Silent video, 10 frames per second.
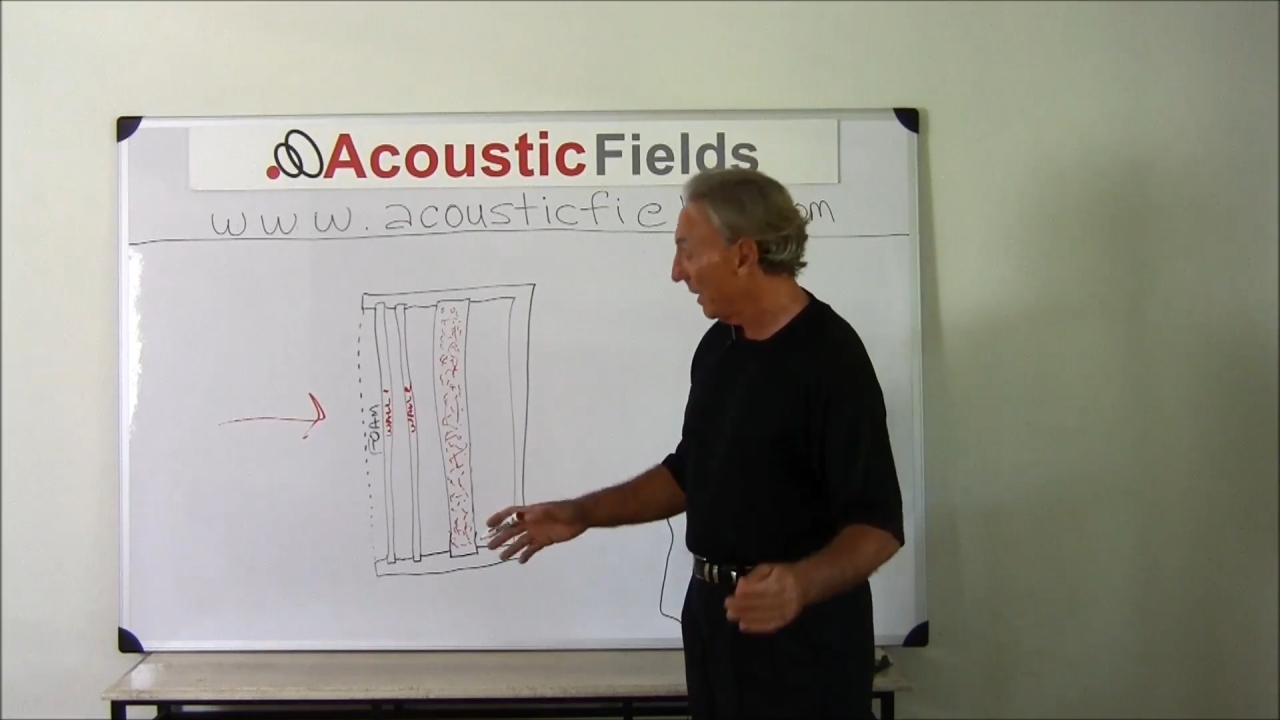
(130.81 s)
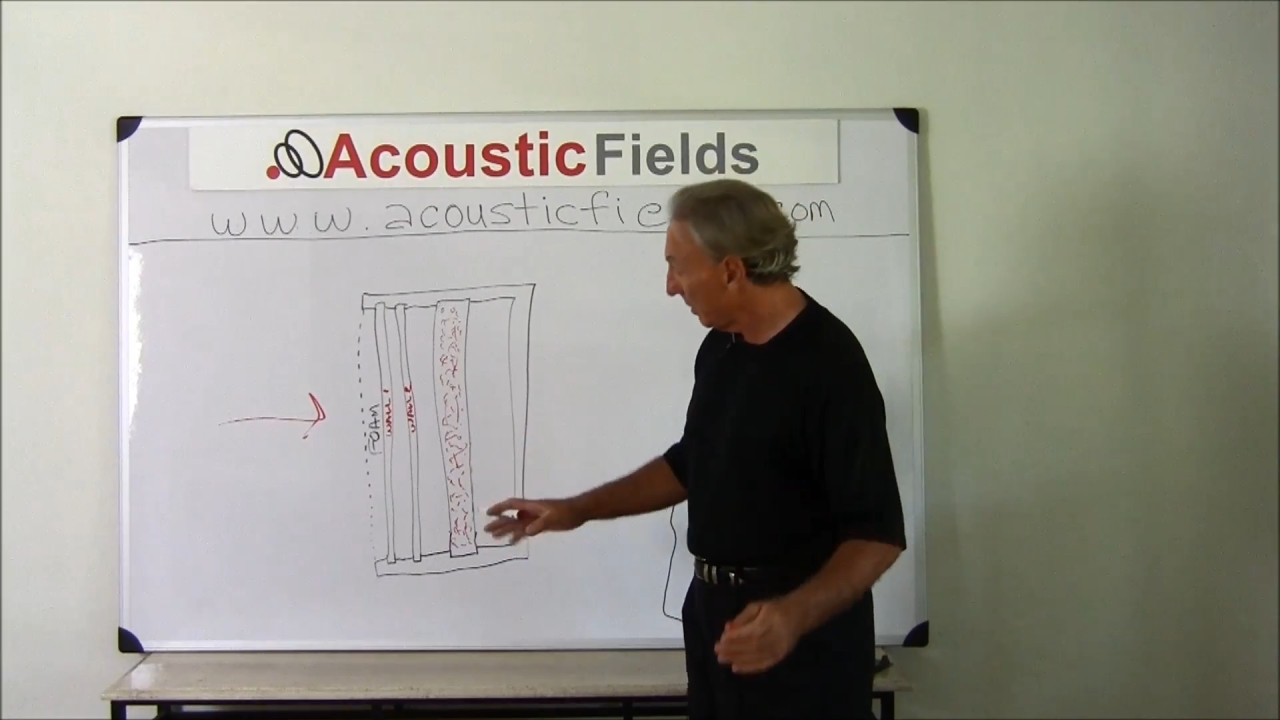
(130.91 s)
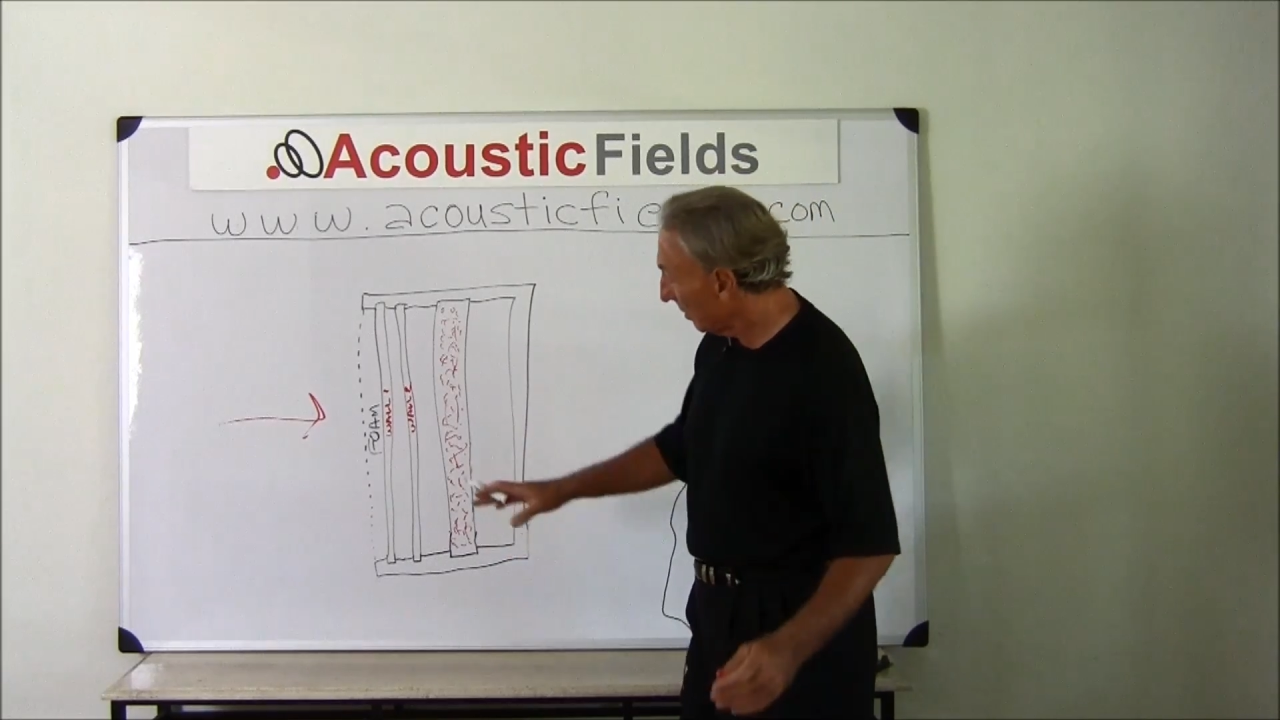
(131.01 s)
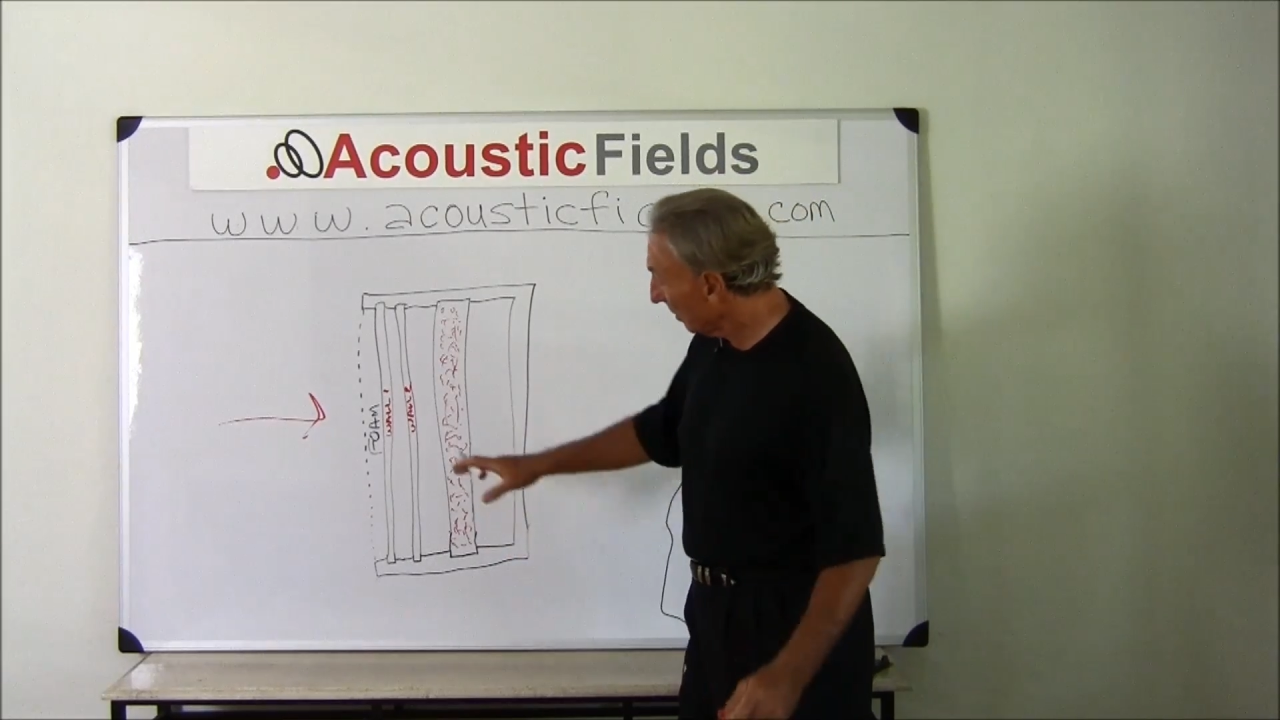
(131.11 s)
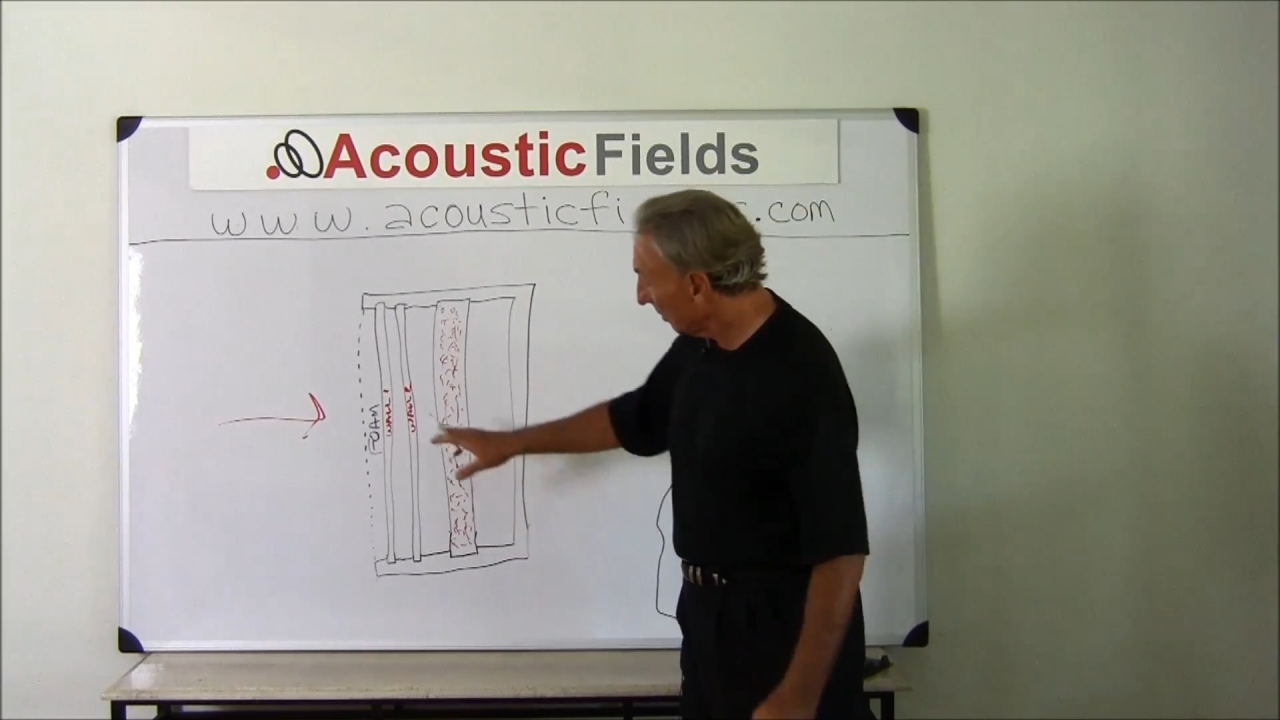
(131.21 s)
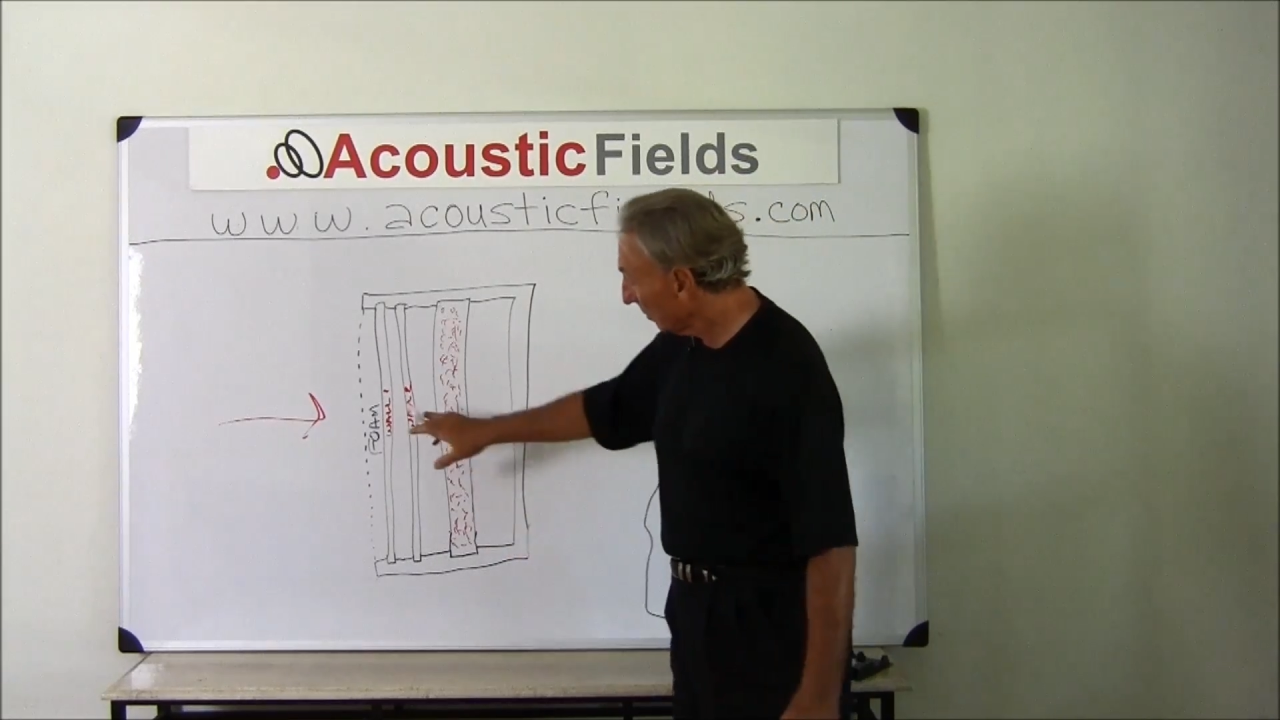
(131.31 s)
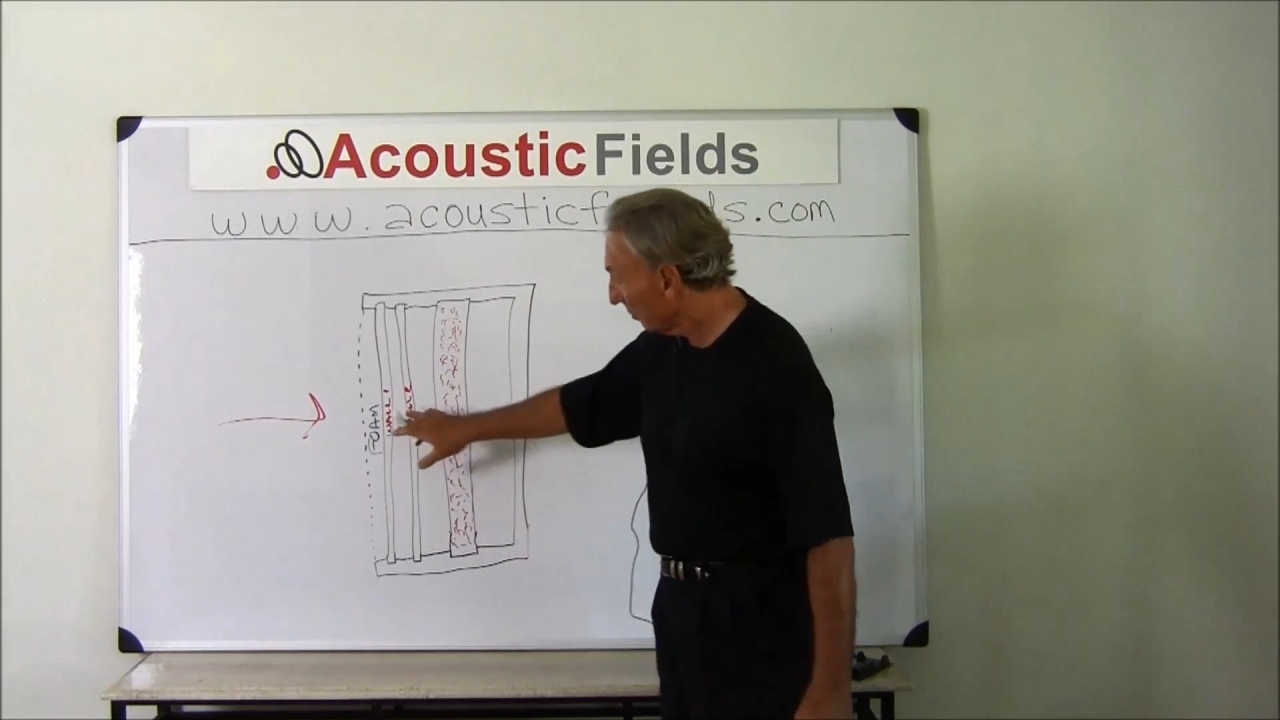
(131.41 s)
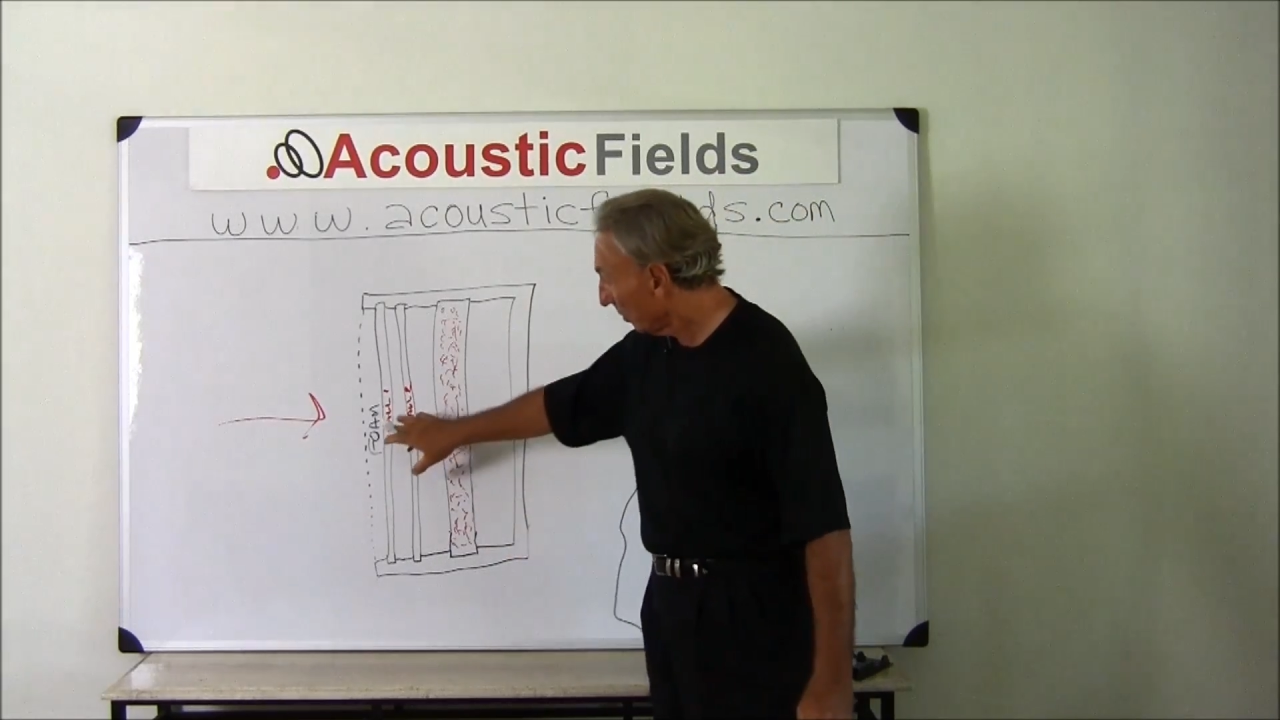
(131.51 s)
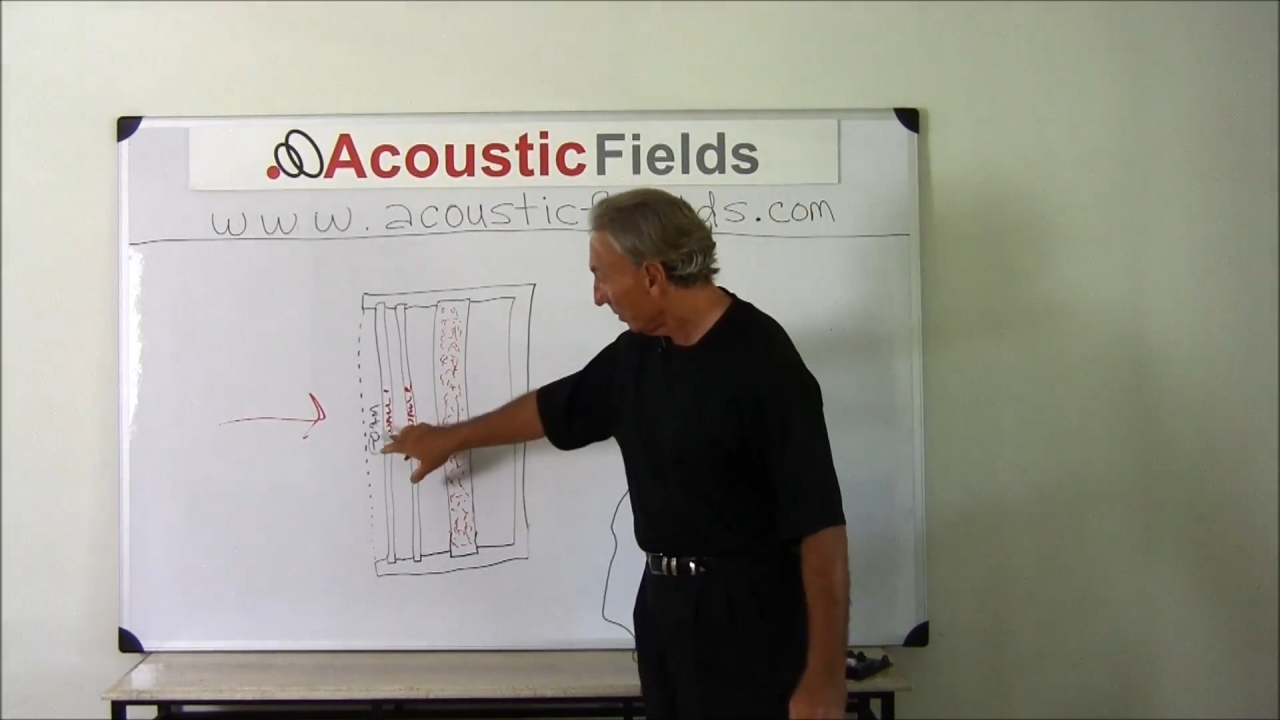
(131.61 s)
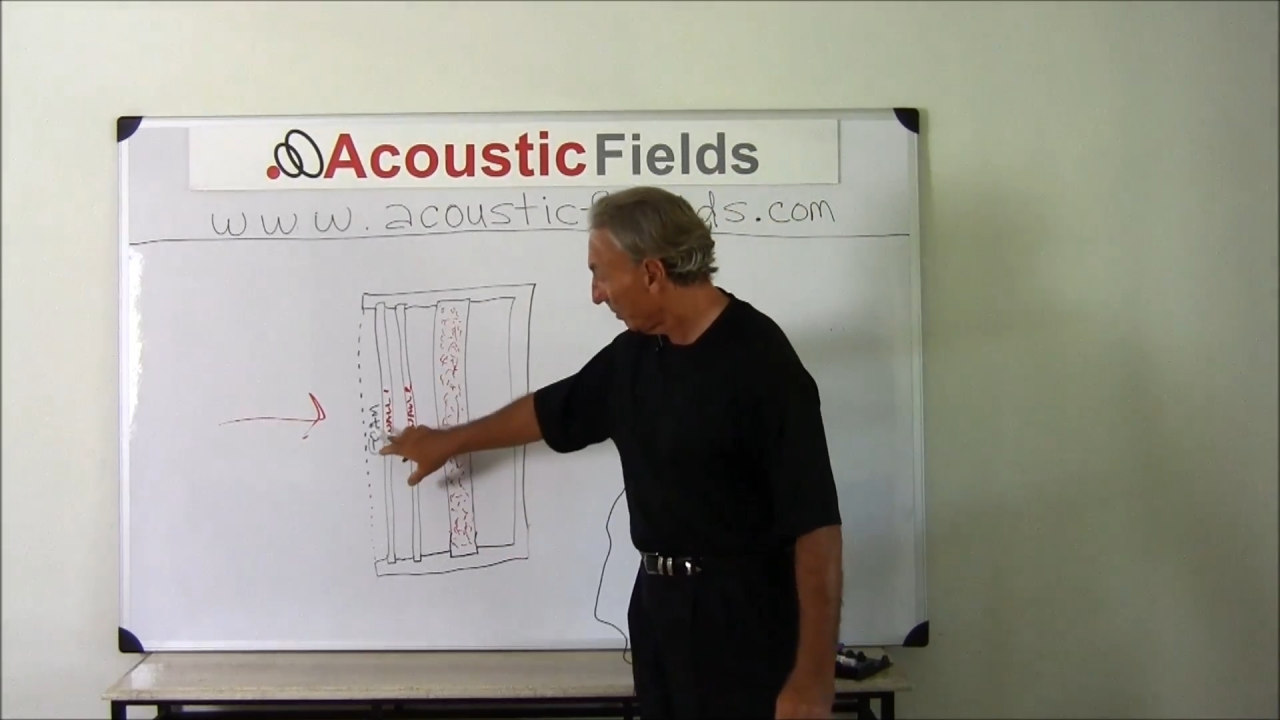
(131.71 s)
And you can
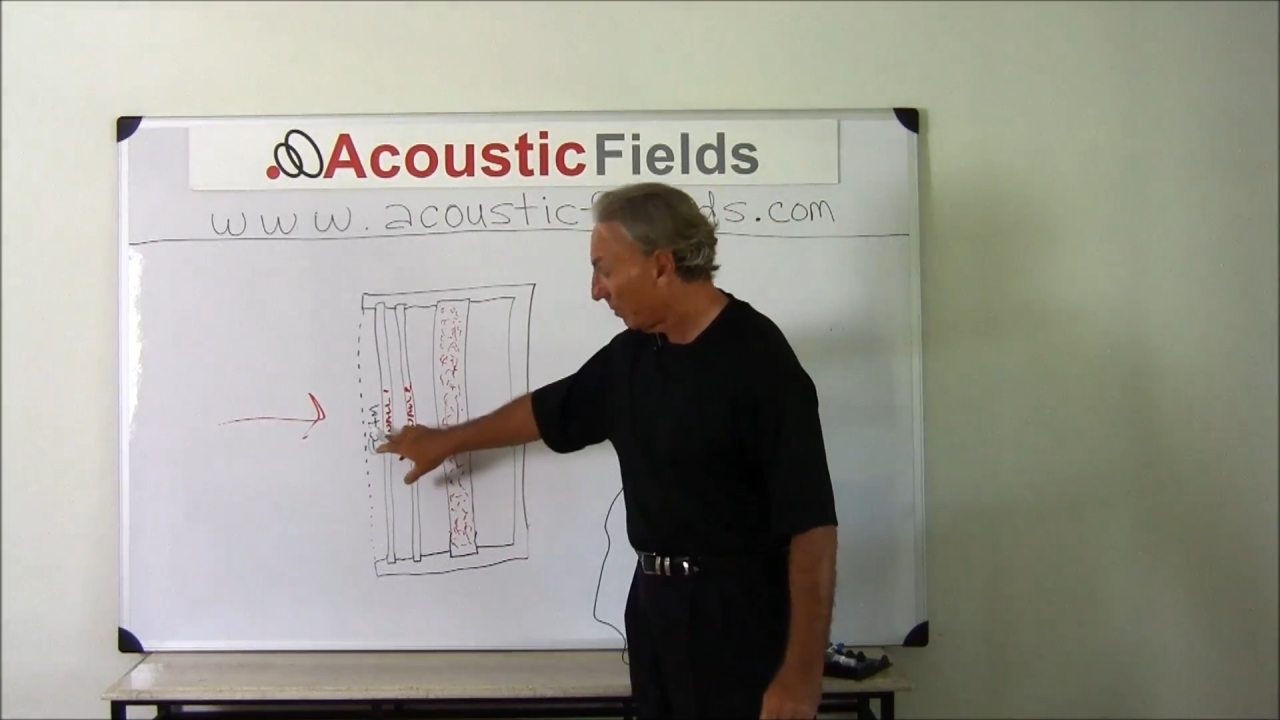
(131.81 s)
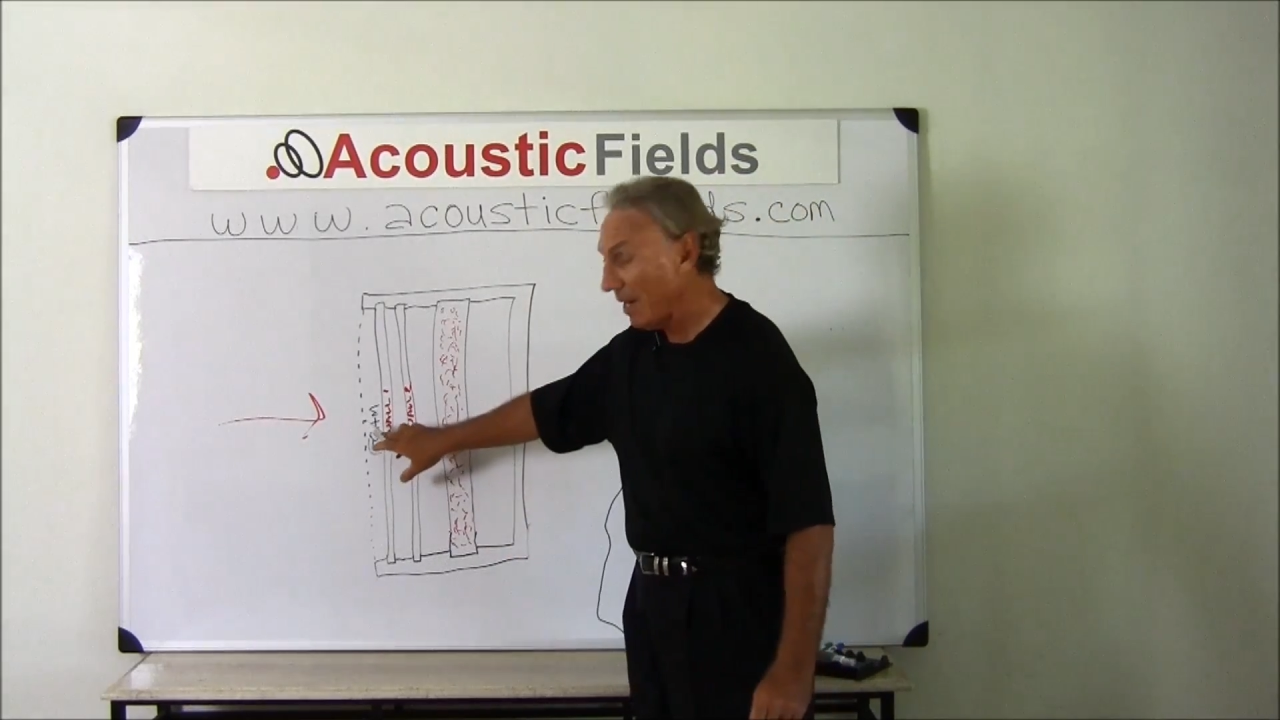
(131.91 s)
control the